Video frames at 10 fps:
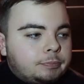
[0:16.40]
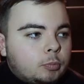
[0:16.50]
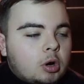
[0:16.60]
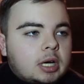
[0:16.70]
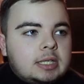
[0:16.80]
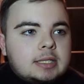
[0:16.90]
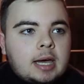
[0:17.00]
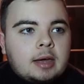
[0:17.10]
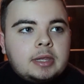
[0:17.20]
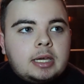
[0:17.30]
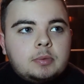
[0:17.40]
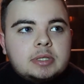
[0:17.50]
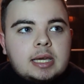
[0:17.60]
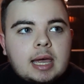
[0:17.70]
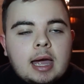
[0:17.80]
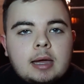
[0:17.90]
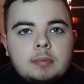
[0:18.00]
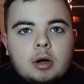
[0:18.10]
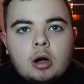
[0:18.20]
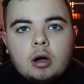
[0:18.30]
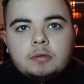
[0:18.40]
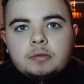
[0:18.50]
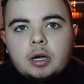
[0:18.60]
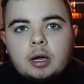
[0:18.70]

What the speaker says: what can you say? I think it was a game of